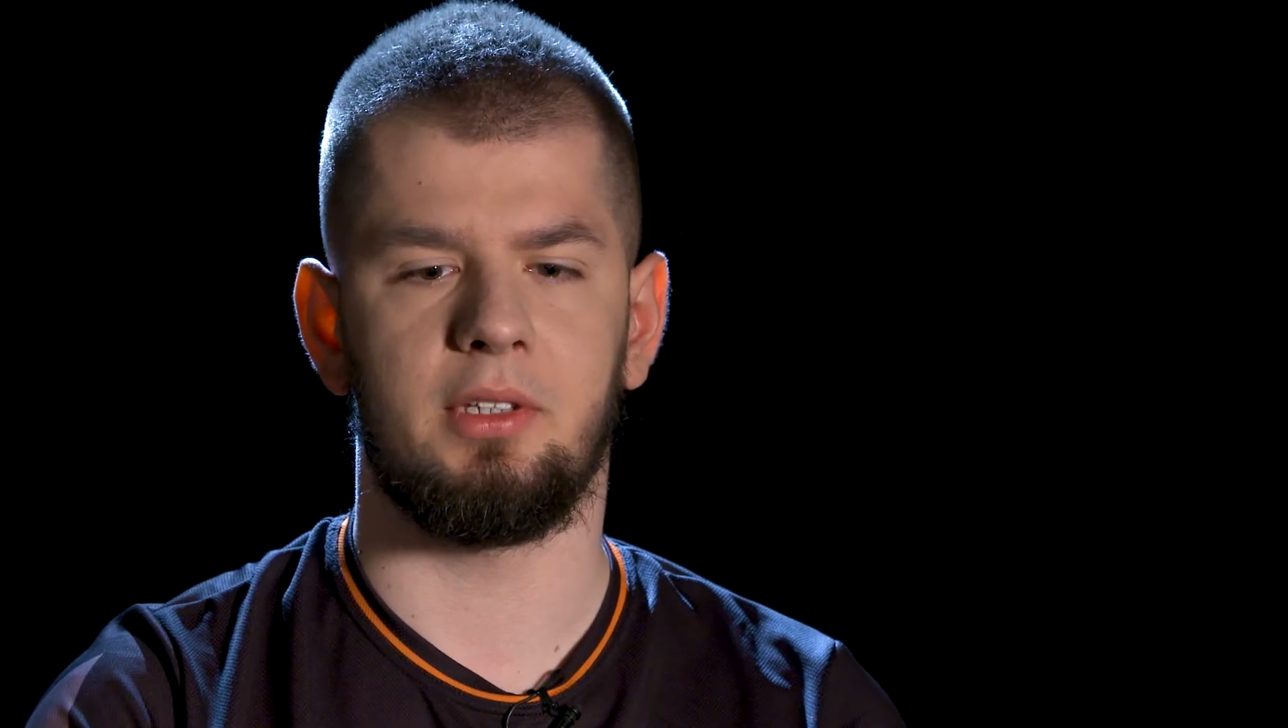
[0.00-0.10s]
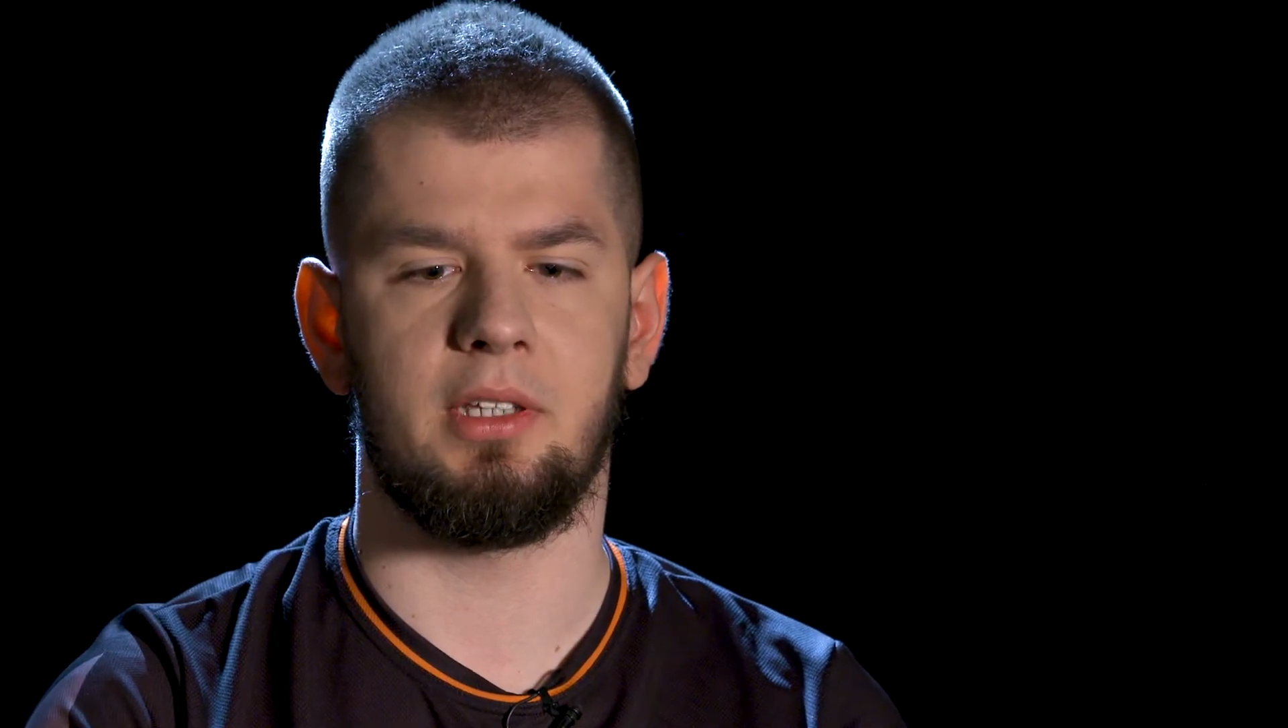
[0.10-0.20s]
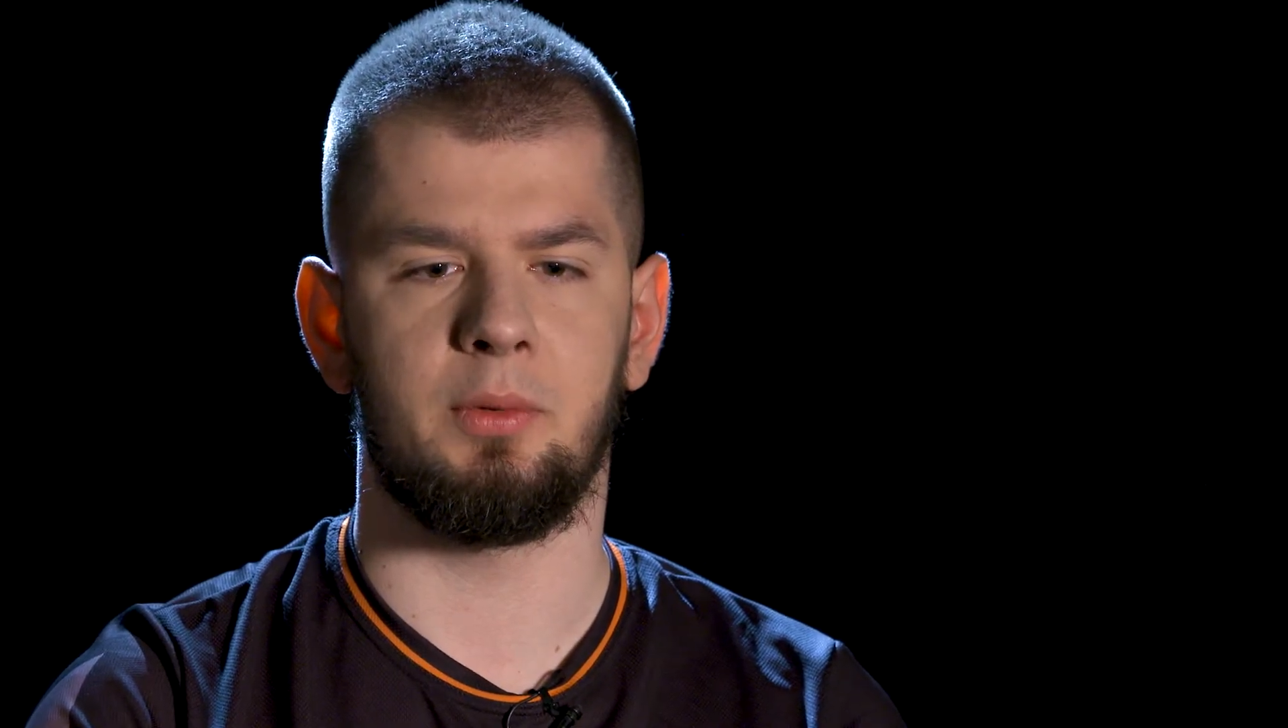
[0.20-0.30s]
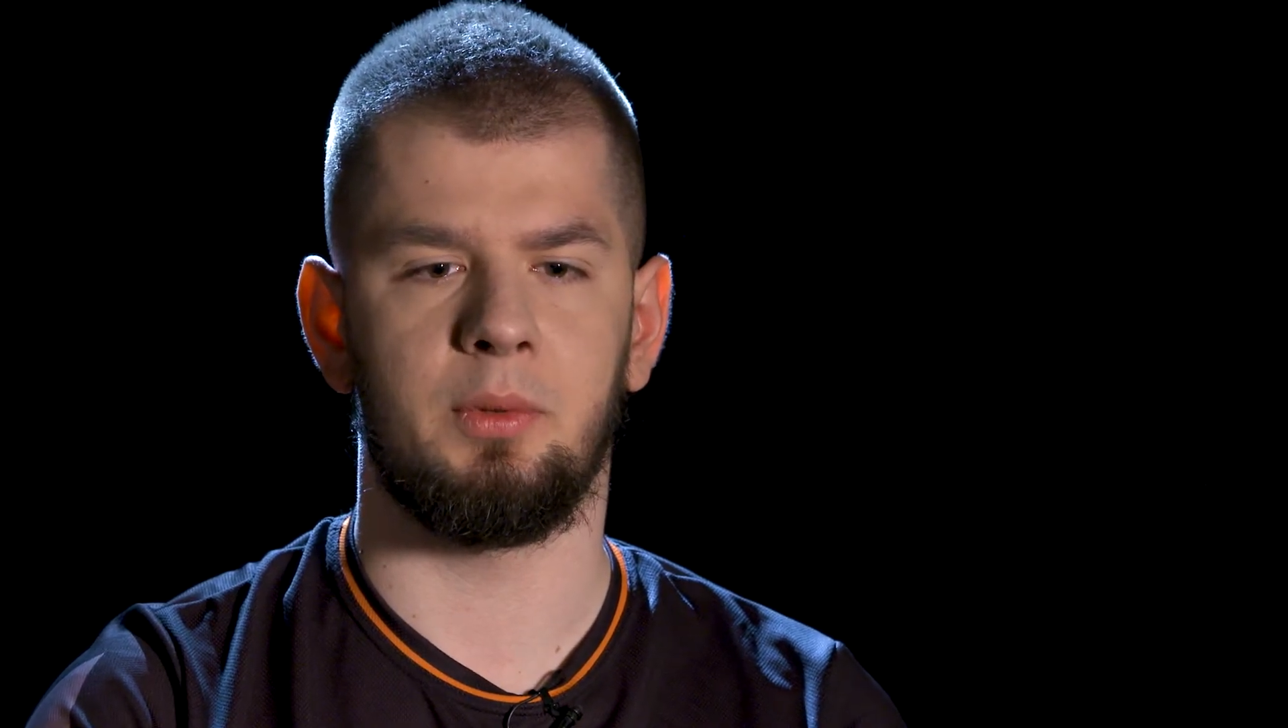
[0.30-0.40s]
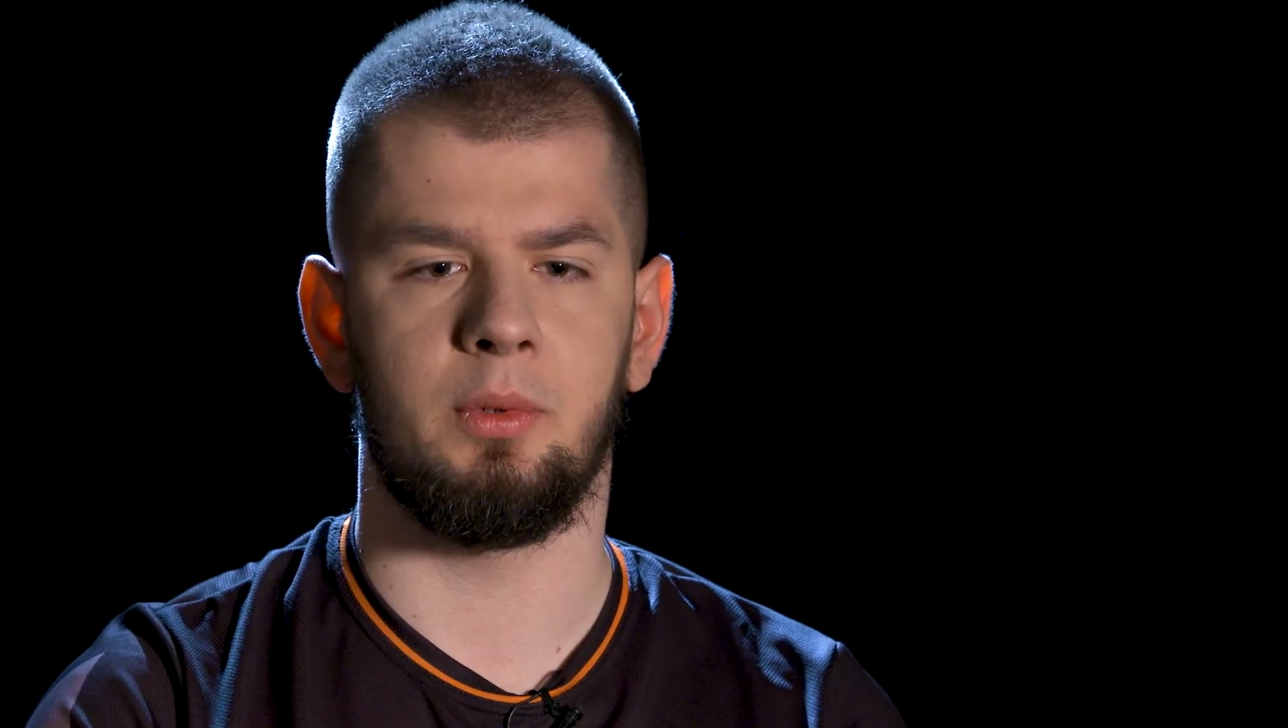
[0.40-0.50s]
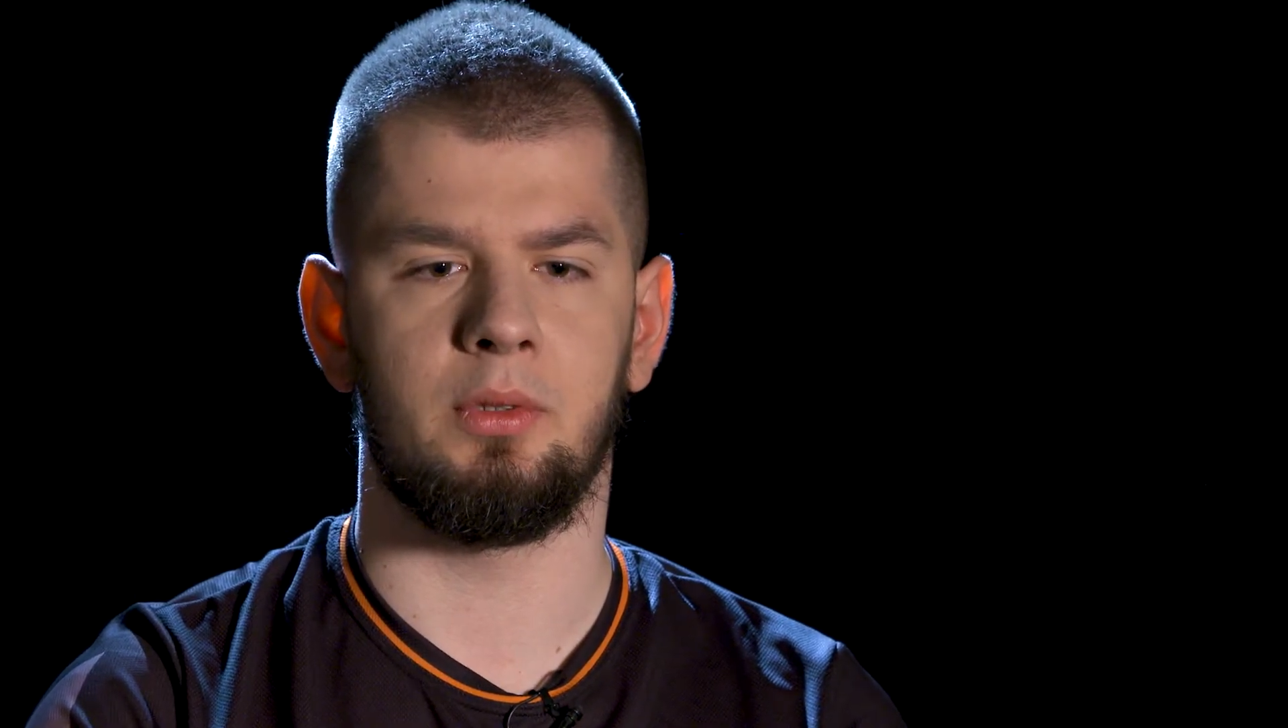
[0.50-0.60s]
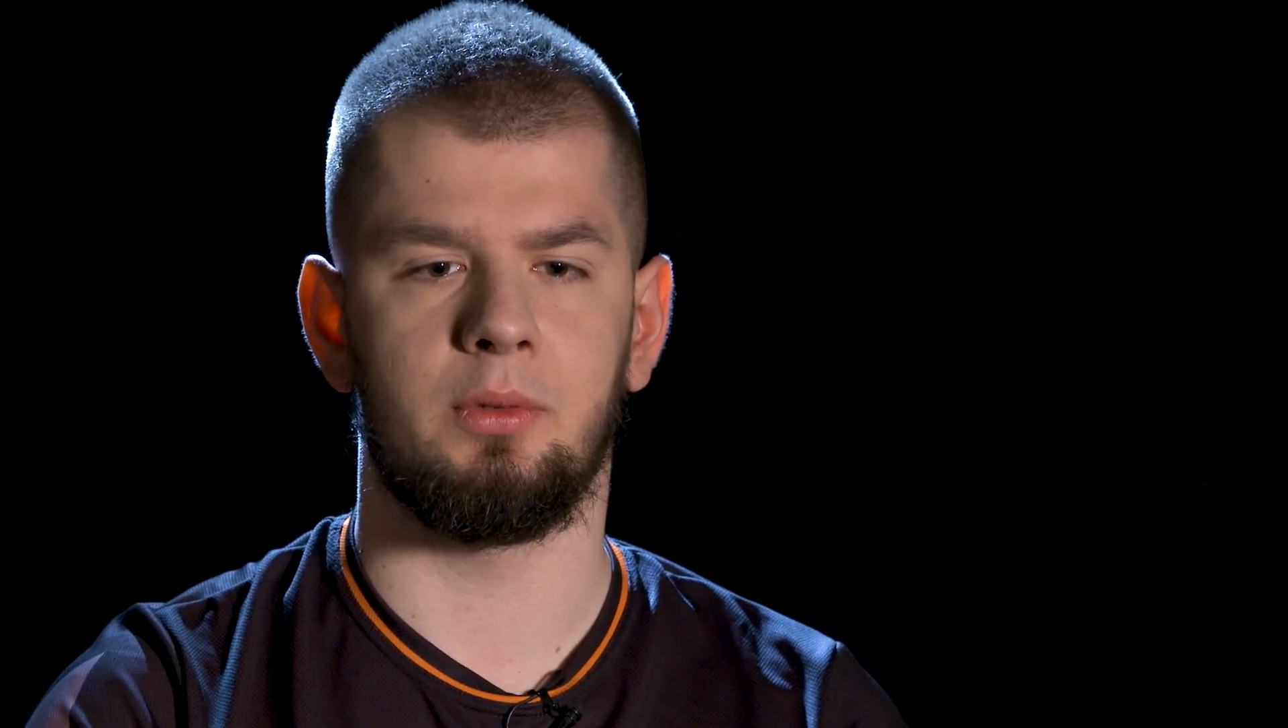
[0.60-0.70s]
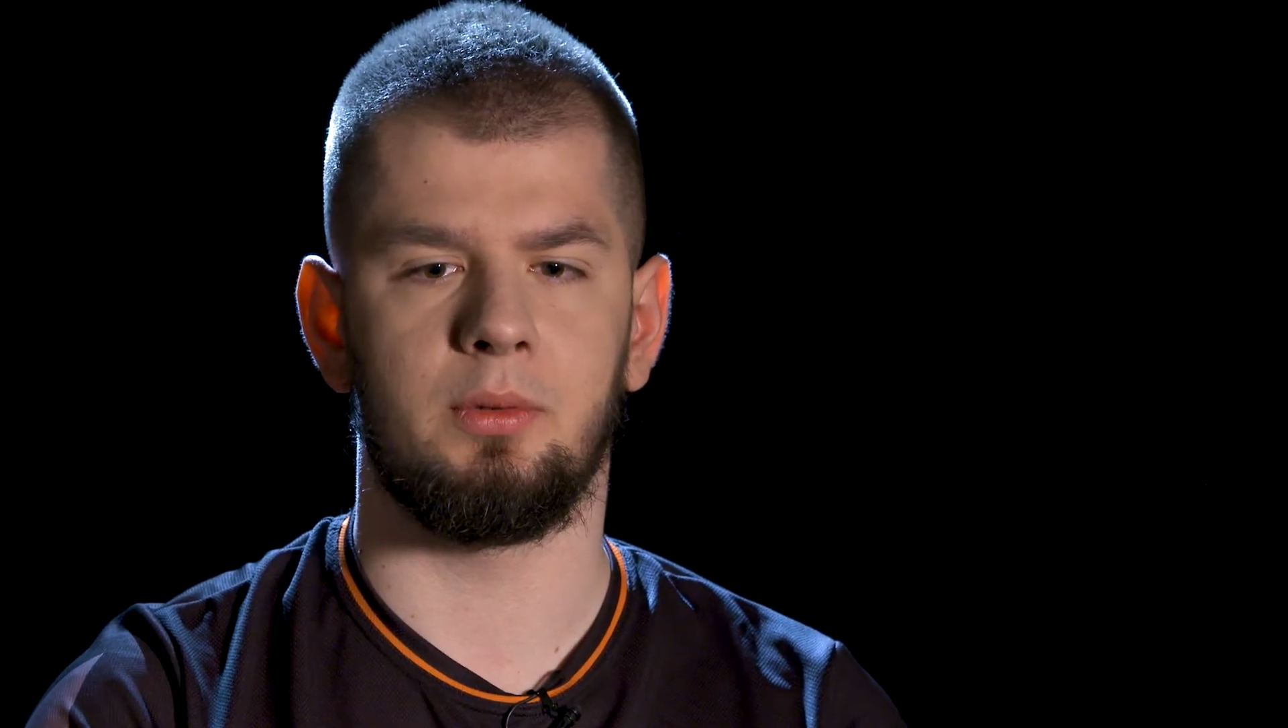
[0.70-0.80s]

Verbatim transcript: League and we won